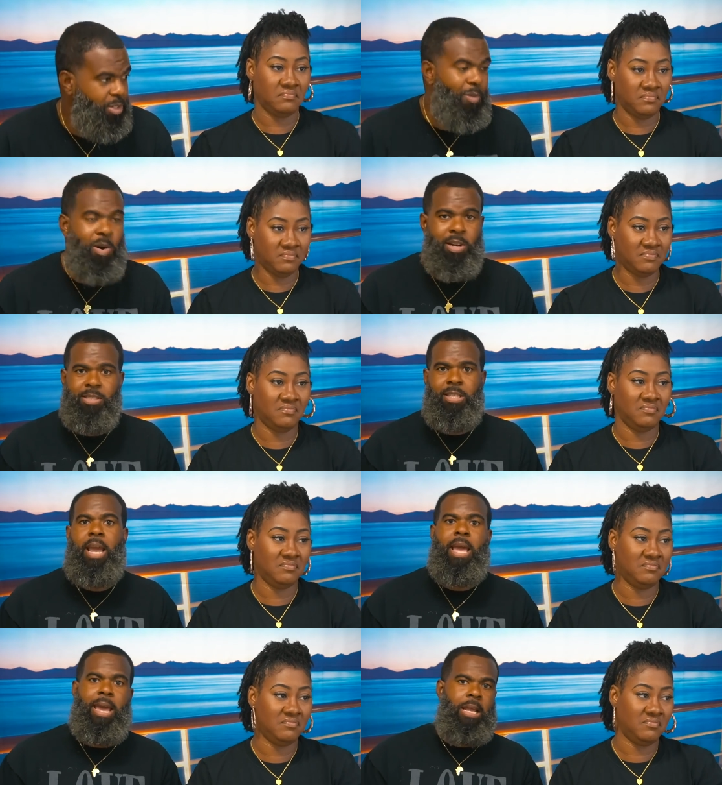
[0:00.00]
Speaker 1: that you wanted to
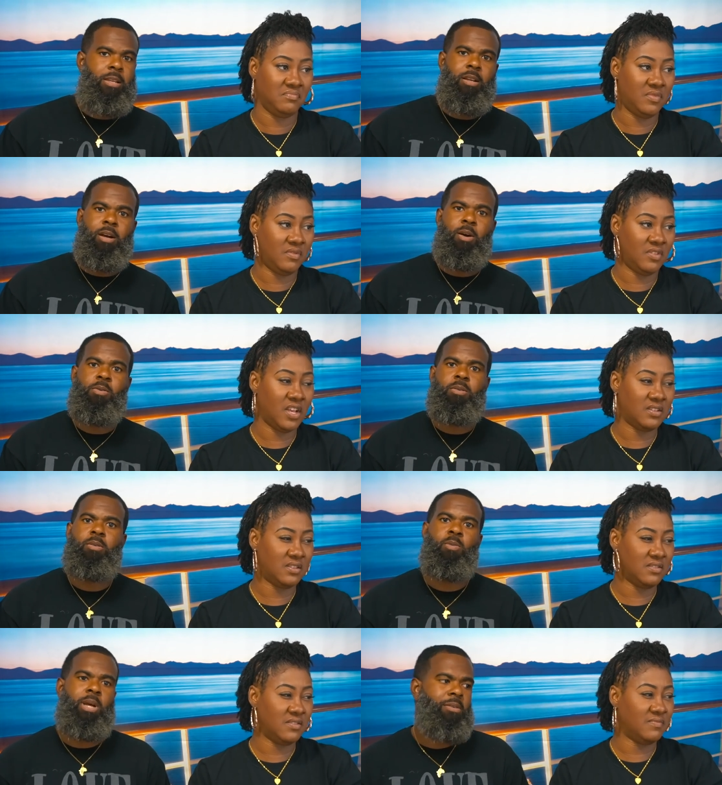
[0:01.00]
stay at. You know,
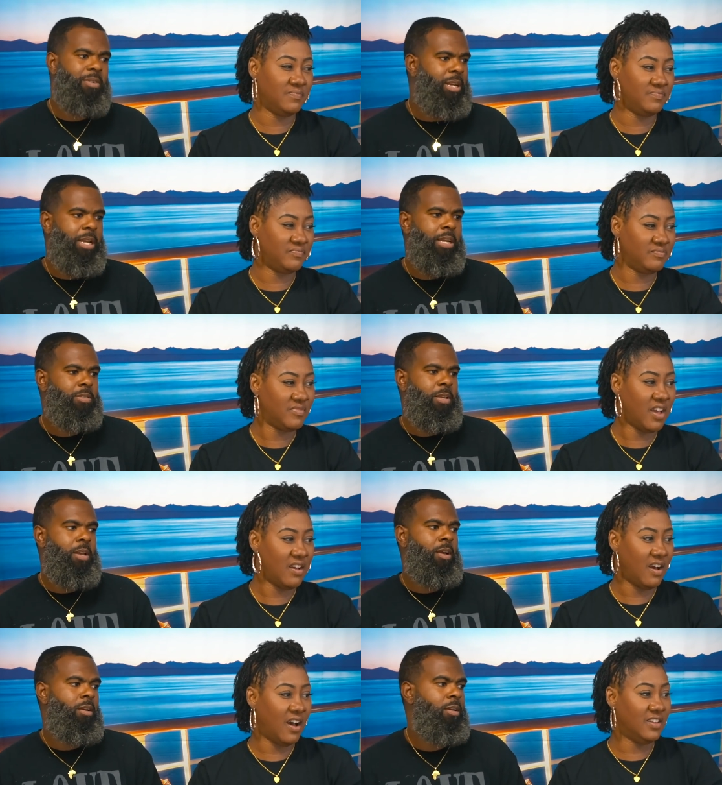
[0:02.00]
it. whatever it is.
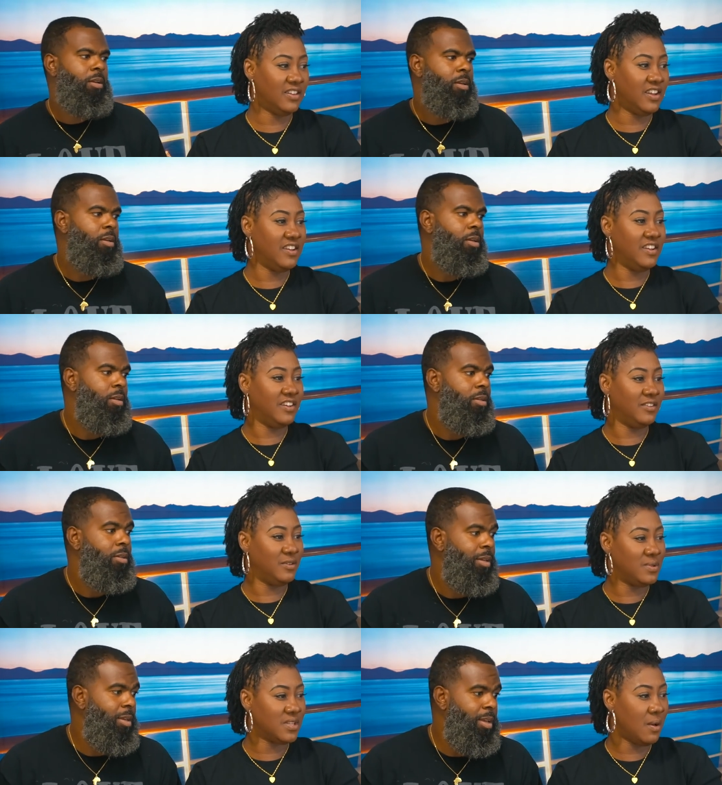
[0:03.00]
Yeah, Holiday Inn.
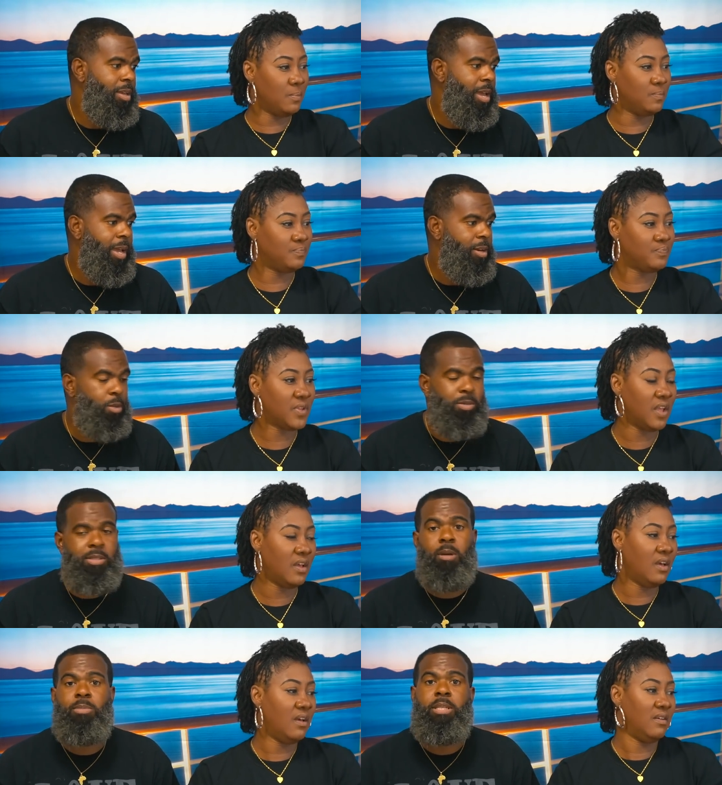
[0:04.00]
Do something. Yeah, do
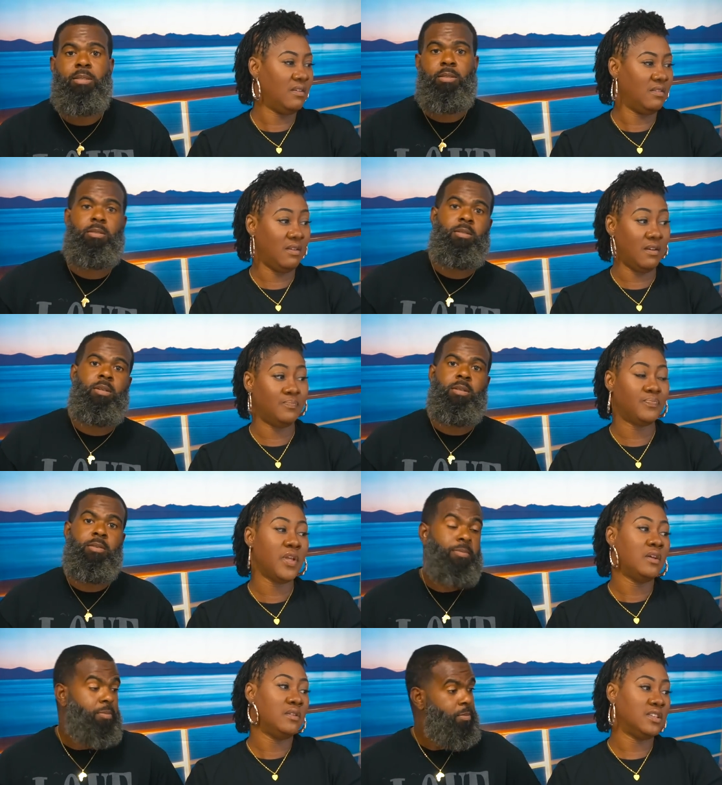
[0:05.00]
something. Yeah.
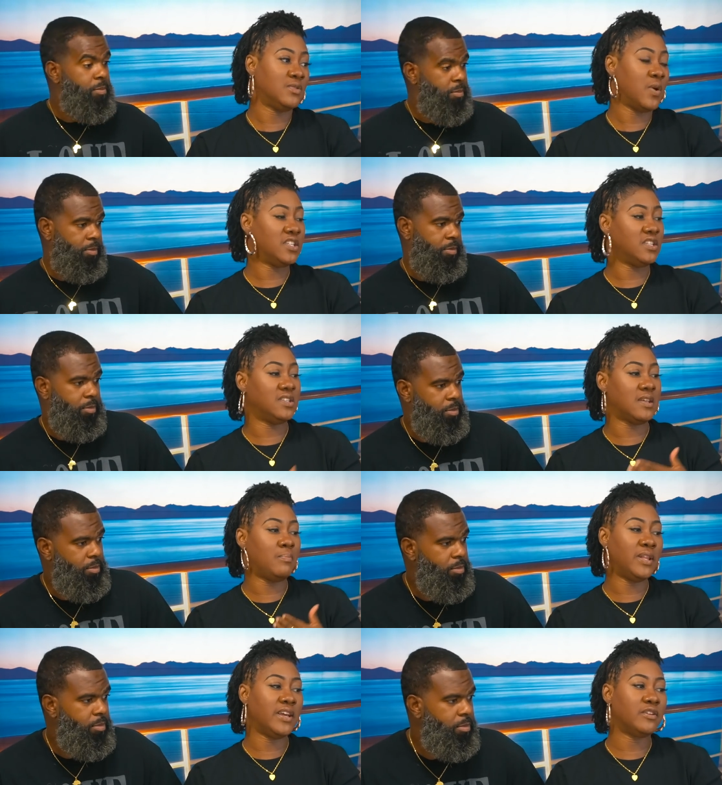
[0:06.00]
Next question is: I'm
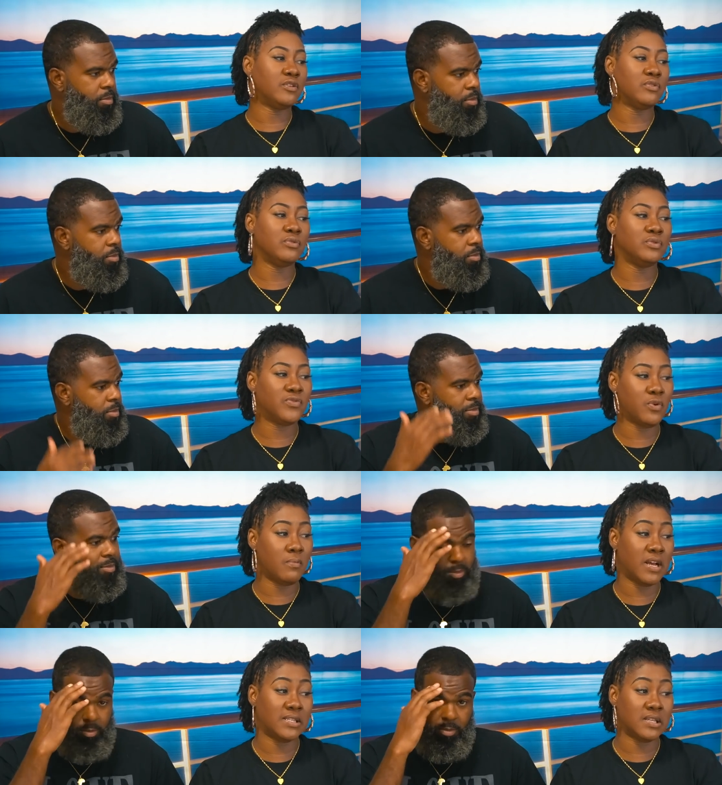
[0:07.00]
planning a cruise for
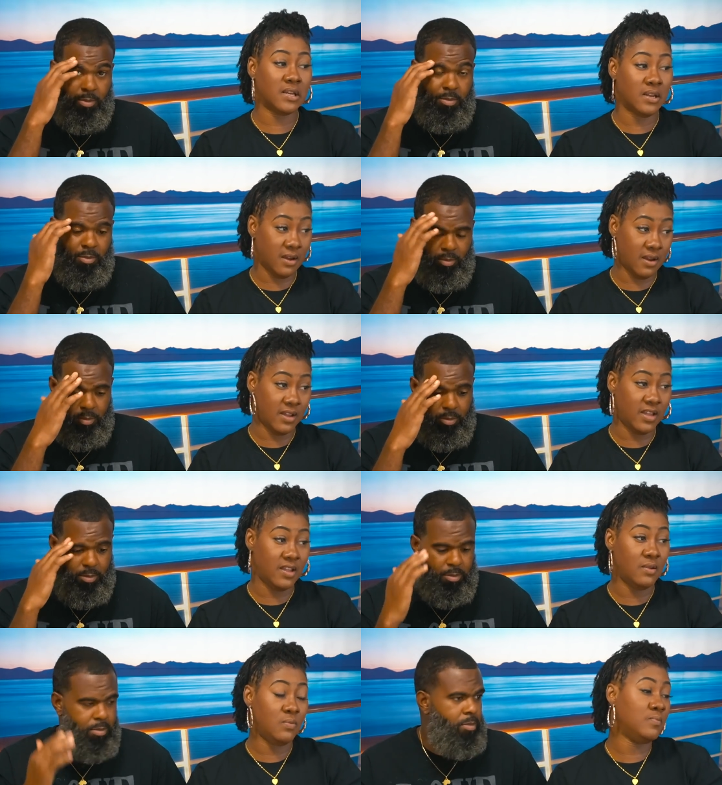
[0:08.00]
my son and I.
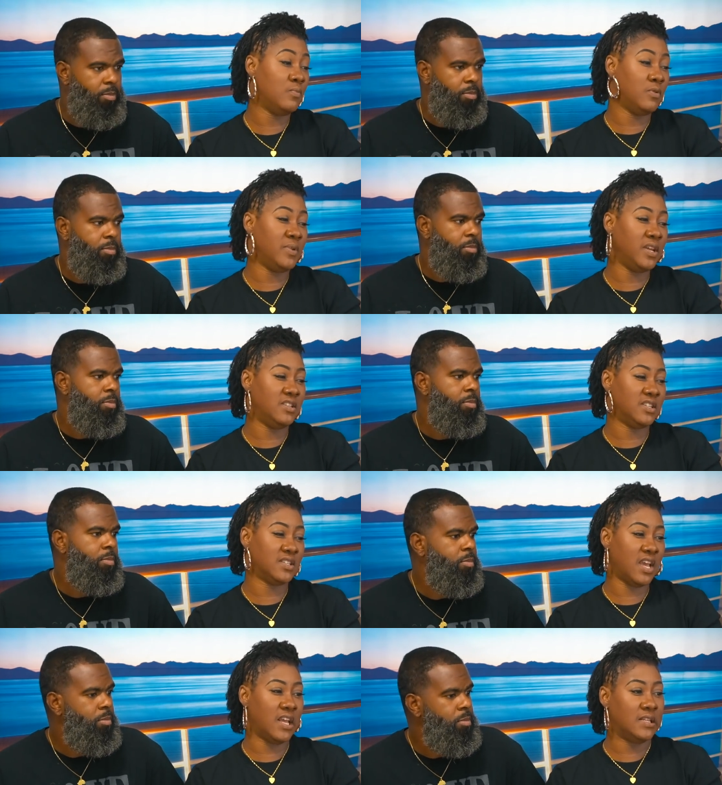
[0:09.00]
He will be
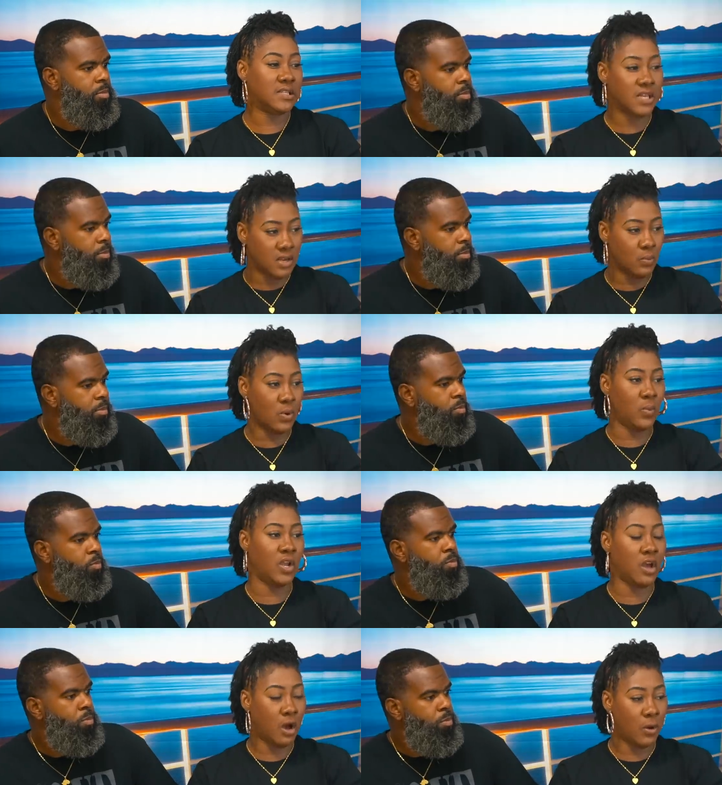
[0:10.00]
just 18 when we
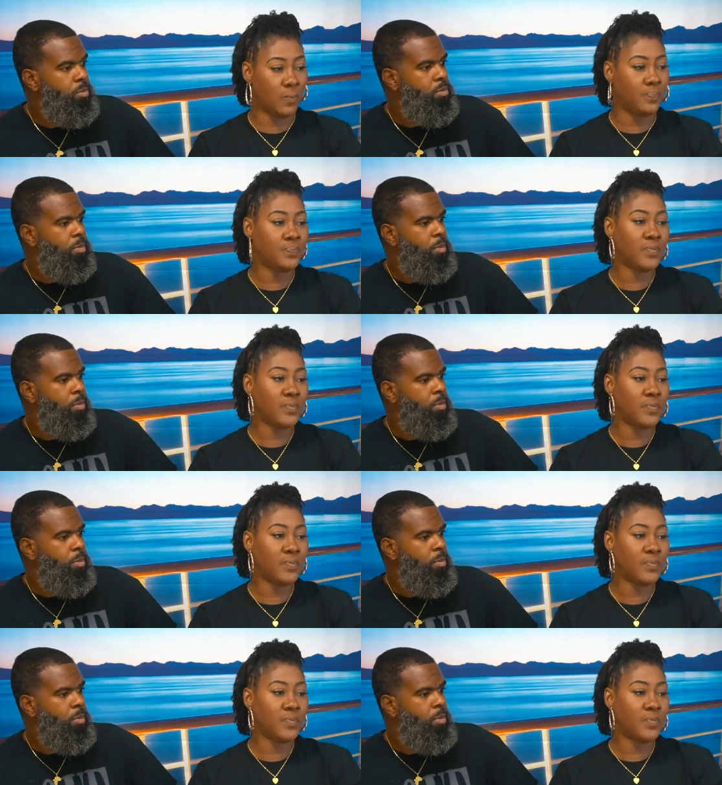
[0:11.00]
go.